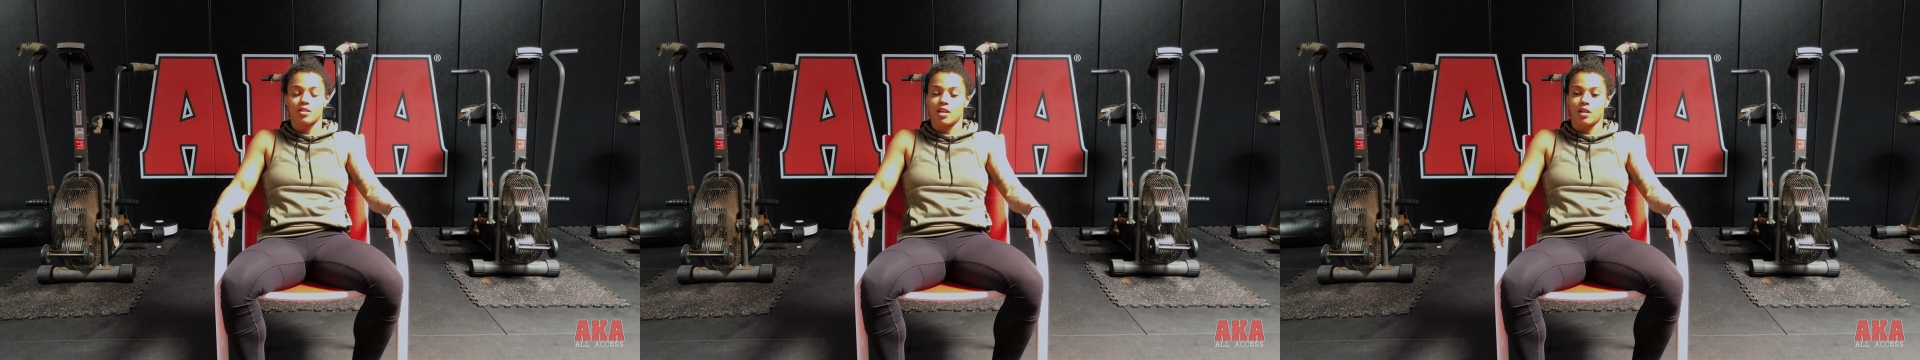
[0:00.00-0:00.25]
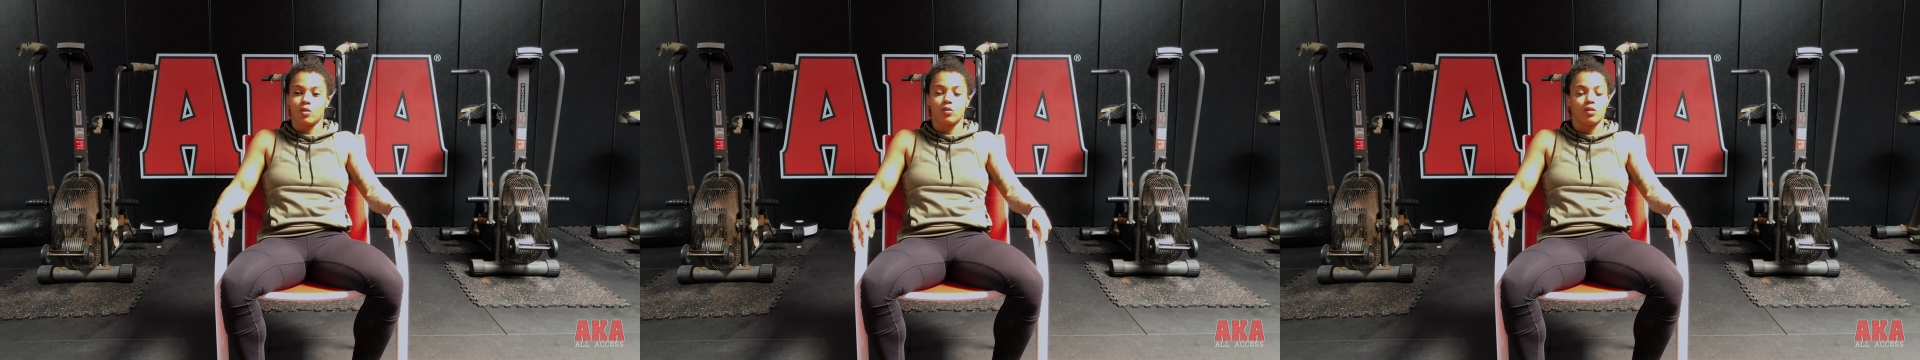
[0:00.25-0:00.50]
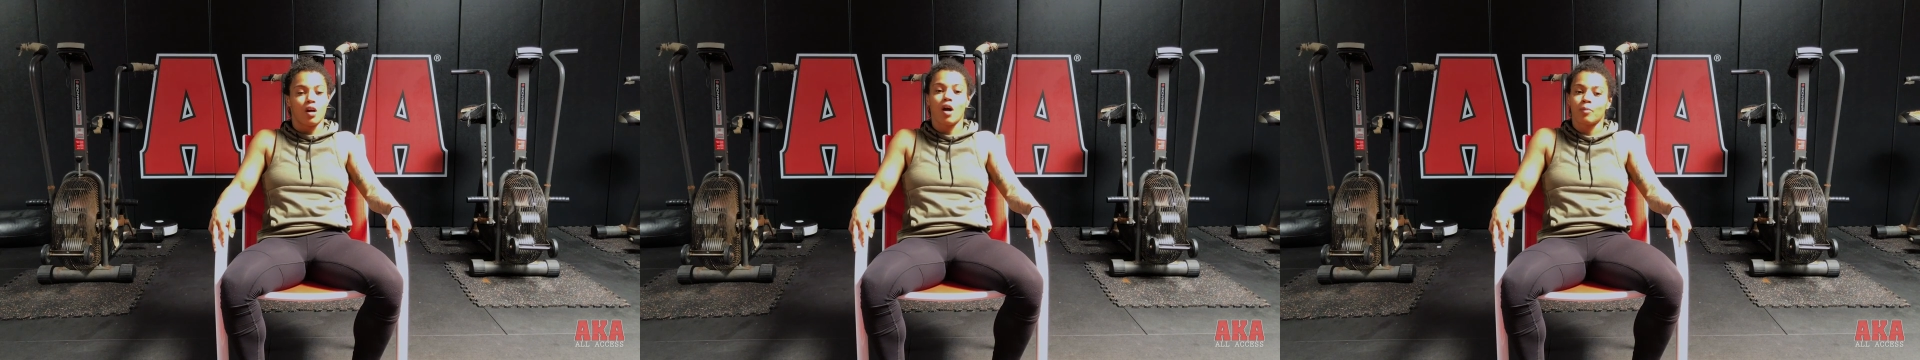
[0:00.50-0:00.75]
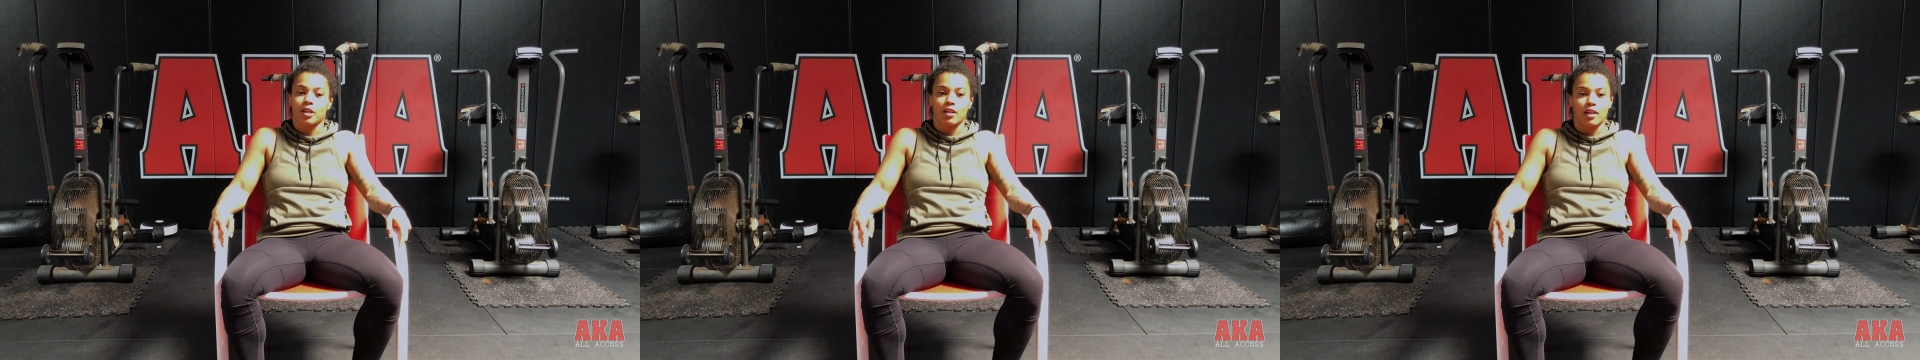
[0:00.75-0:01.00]
stayed cool,
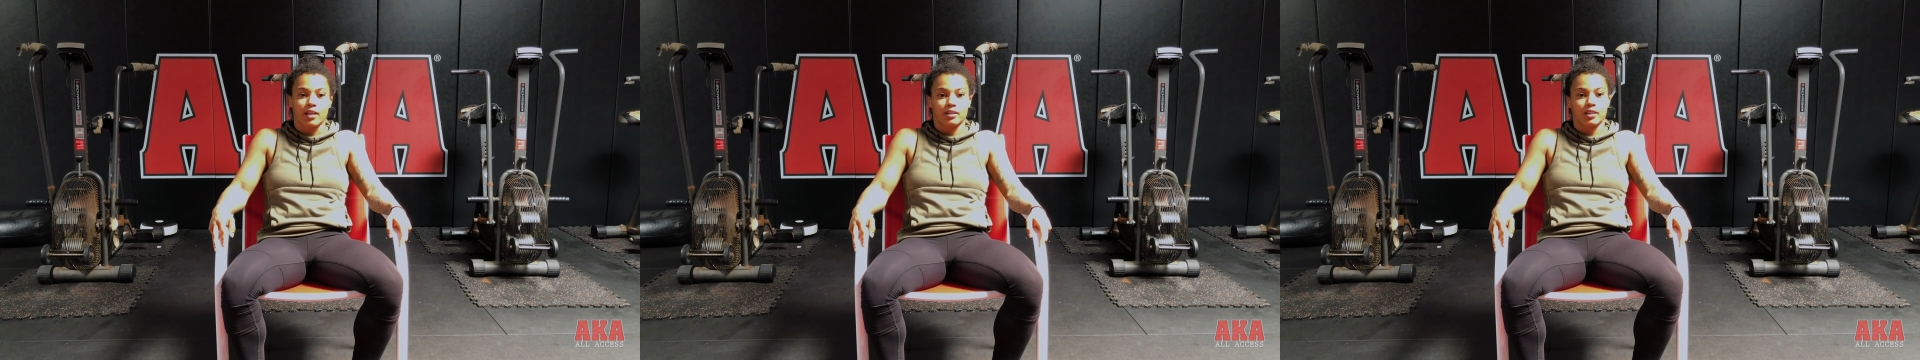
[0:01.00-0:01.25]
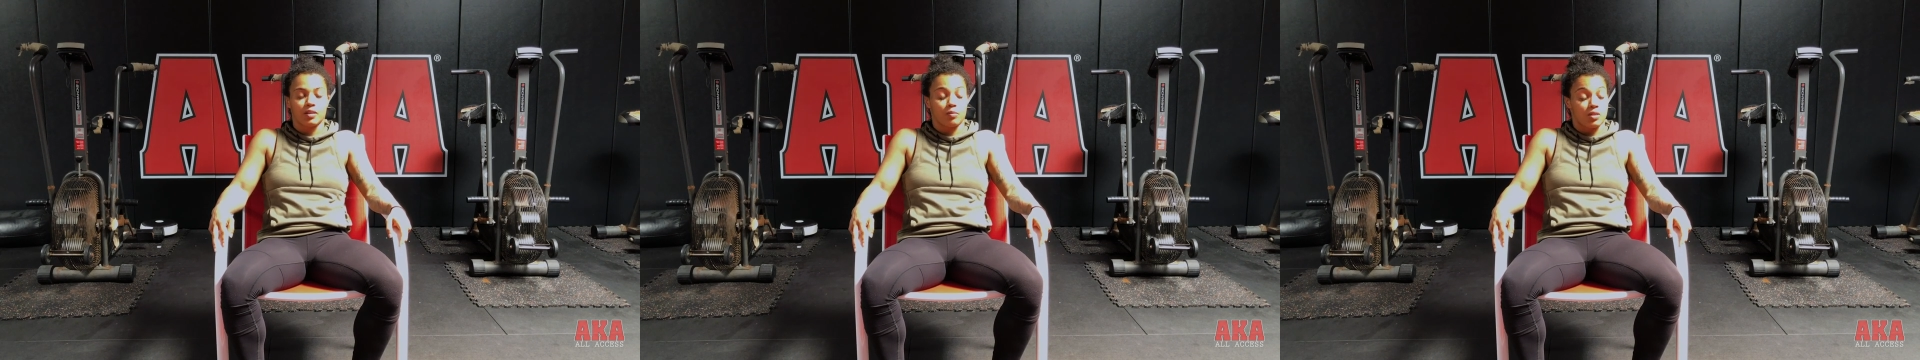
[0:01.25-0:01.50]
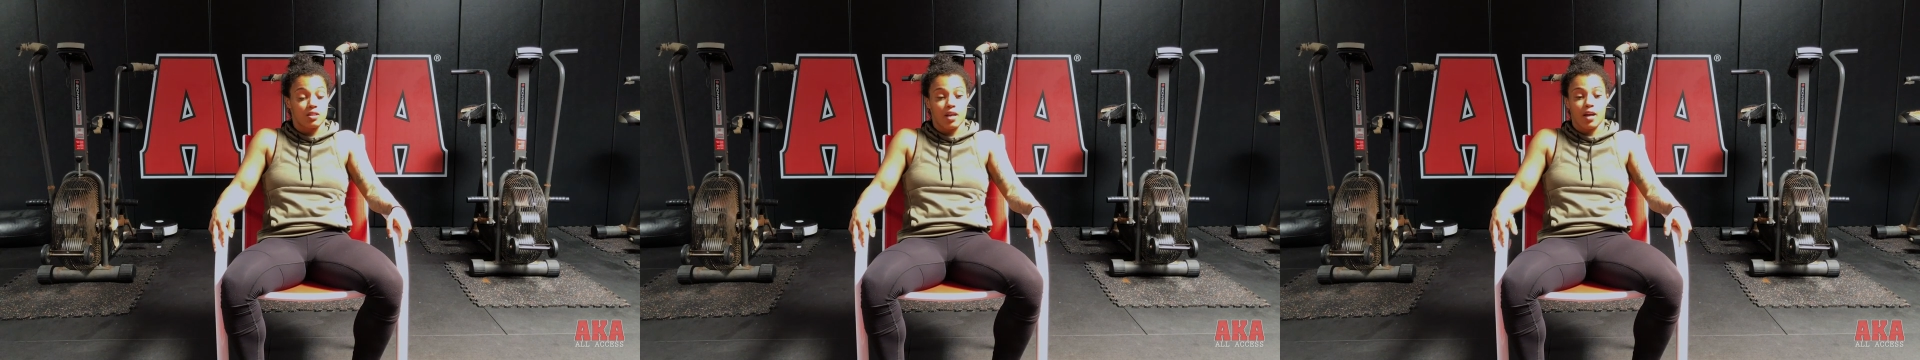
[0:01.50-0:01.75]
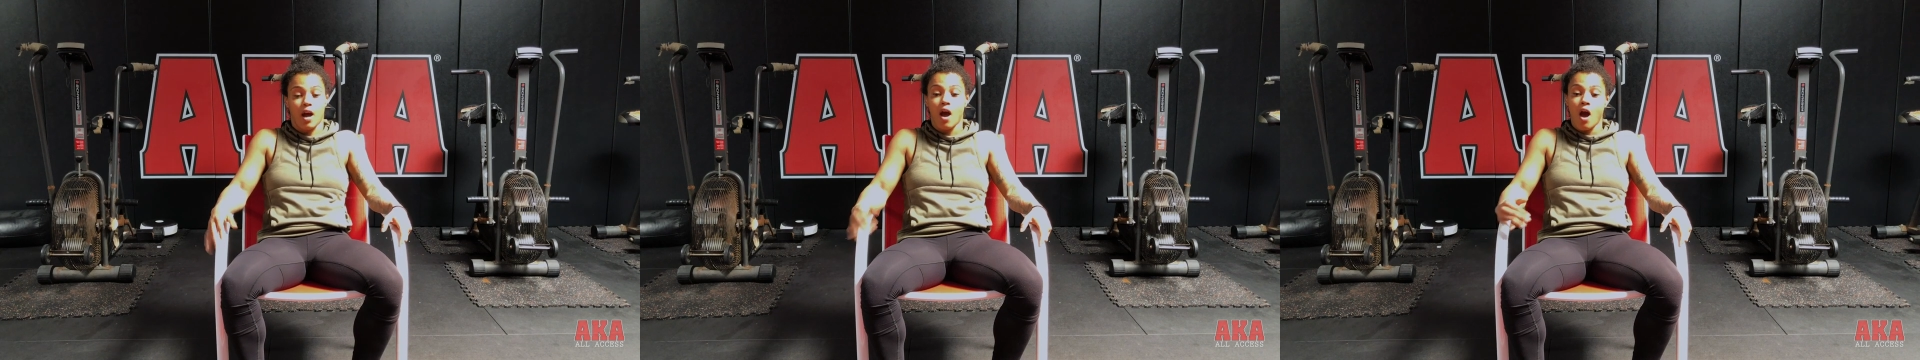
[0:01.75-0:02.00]
calm, and collected, and was
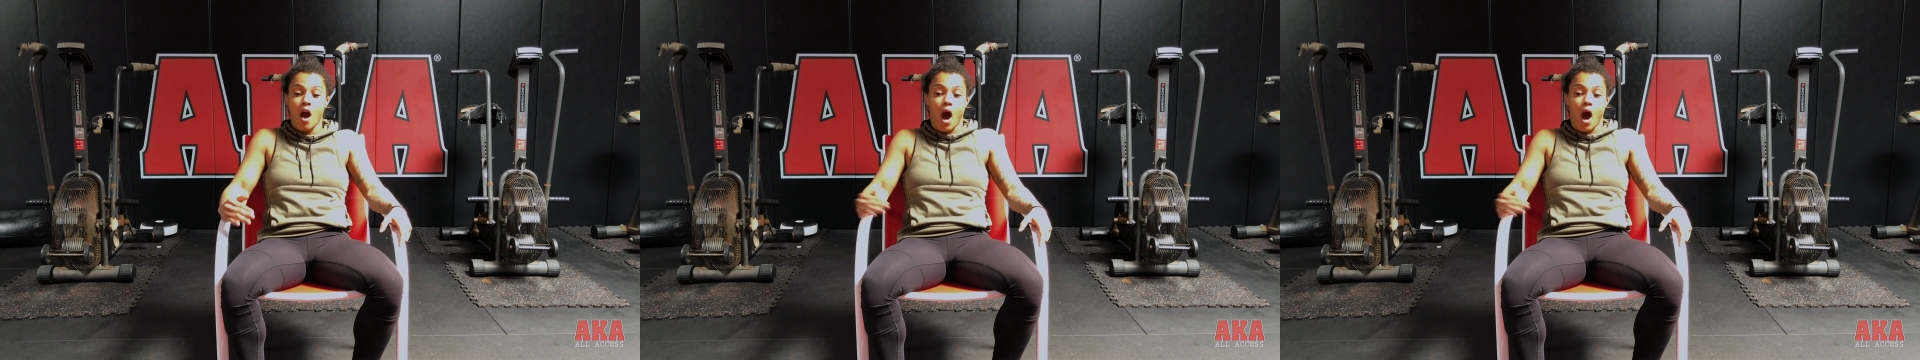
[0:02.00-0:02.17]
like,